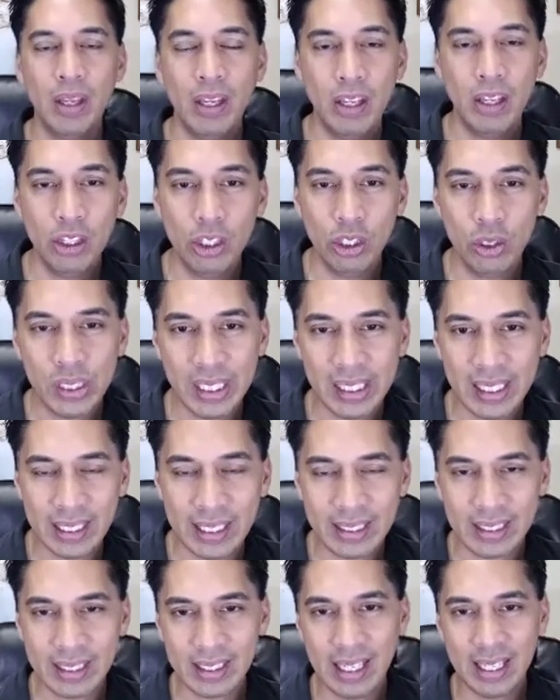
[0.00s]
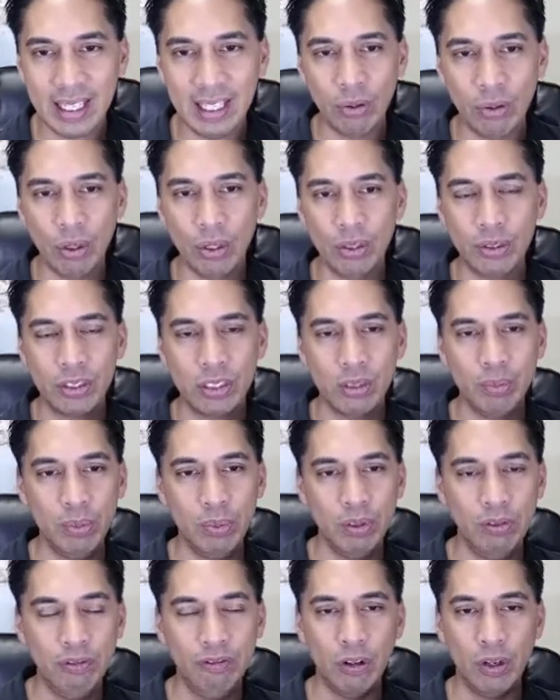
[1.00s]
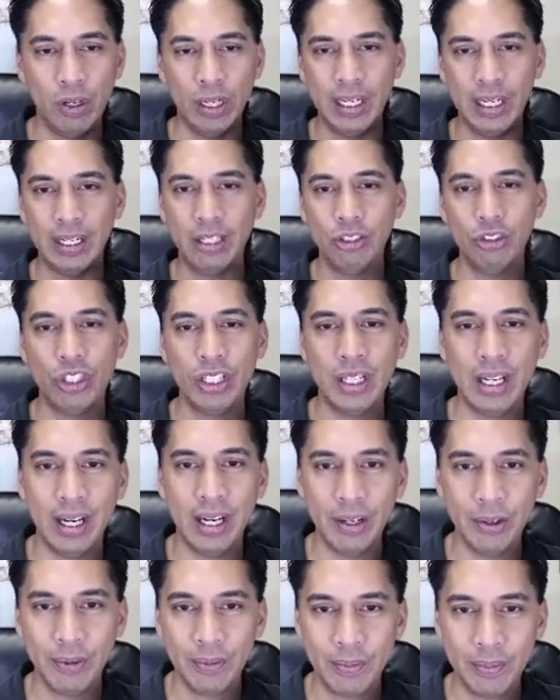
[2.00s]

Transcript: using that sticky rose to move foreign energy out.